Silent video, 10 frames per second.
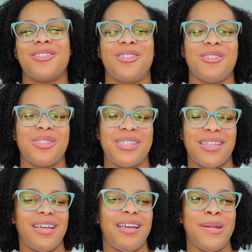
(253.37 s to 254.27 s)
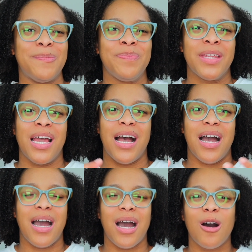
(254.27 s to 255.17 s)
to see
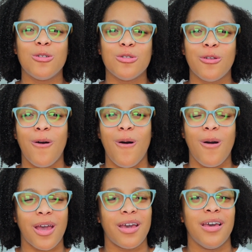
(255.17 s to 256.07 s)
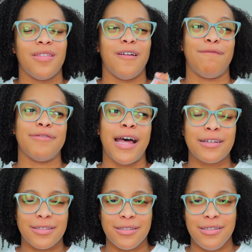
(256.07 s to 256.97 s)
how long the
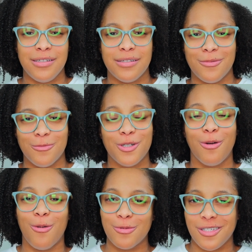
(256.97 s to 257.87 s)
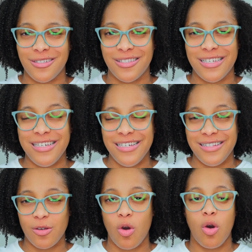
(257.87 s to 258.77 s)
flaxseed would hold its
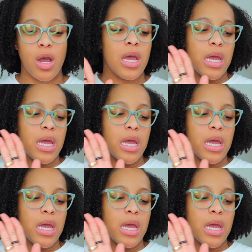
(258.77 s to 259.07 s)
heat or